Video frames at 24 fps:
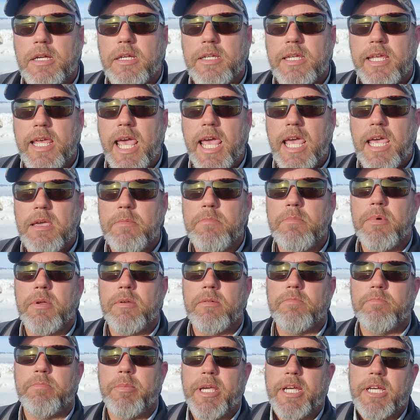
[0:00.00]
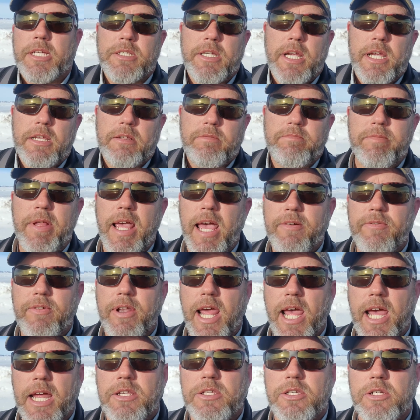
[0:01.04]
game because I haven't
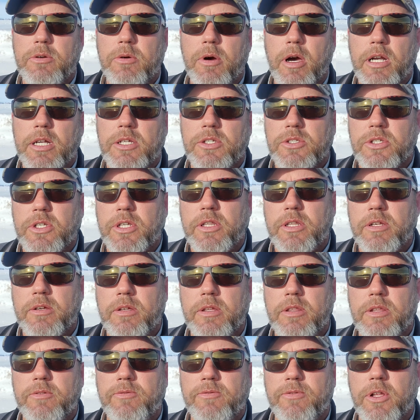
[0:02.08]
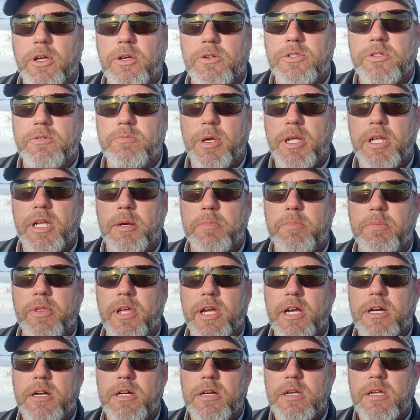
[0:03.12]
had to, honestly. The flows have been up
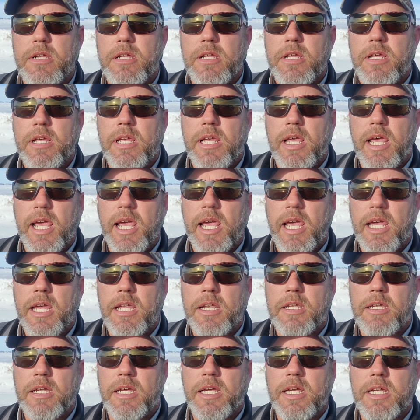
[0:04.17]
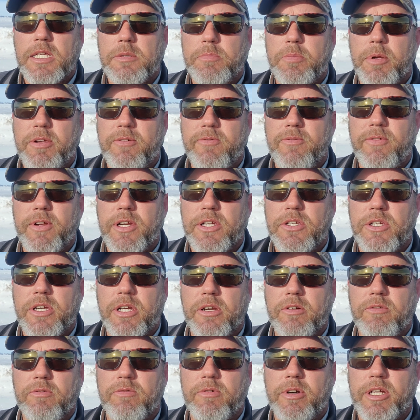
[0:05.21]
there, and it's been
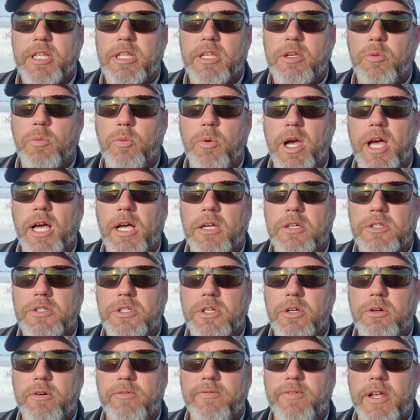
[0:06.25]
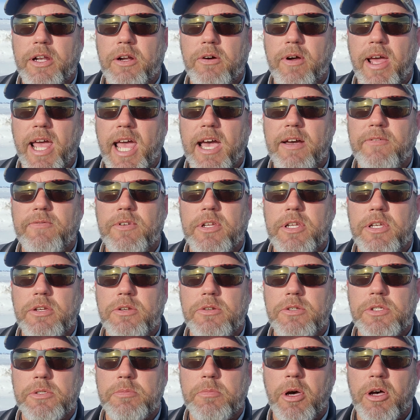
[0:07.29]
fishing really well. So if I don't have to
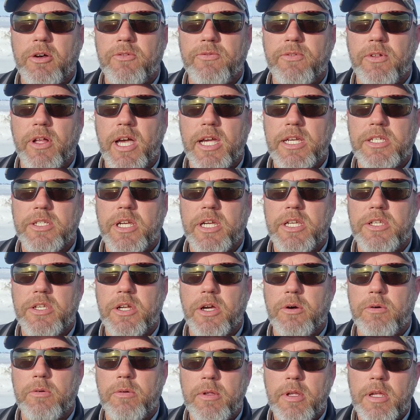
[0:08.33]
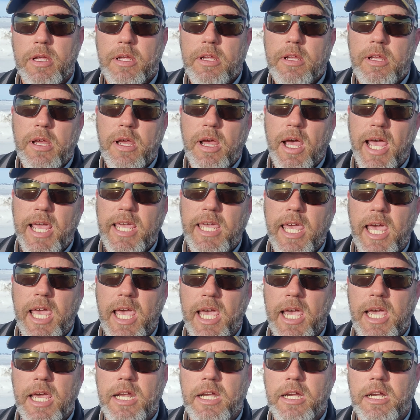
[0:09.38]
use small flies, I don't. I
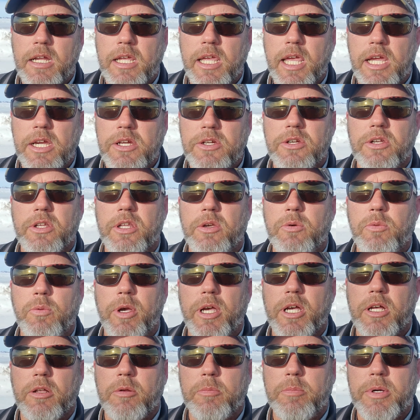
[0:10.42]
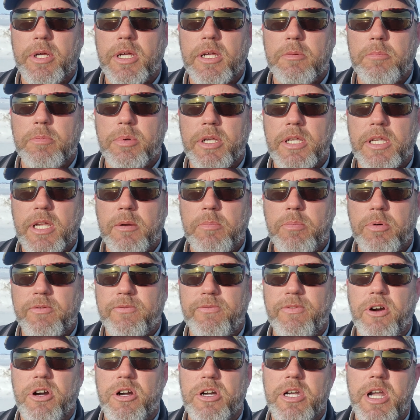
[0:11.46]
can and occasionally will, but I
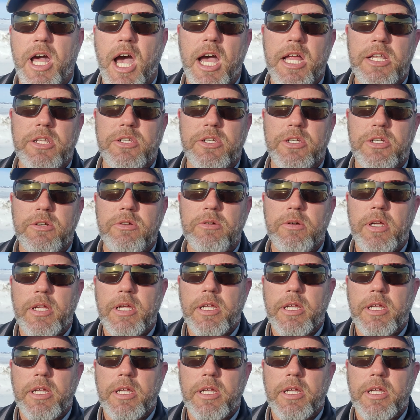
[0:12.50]
prefer not to.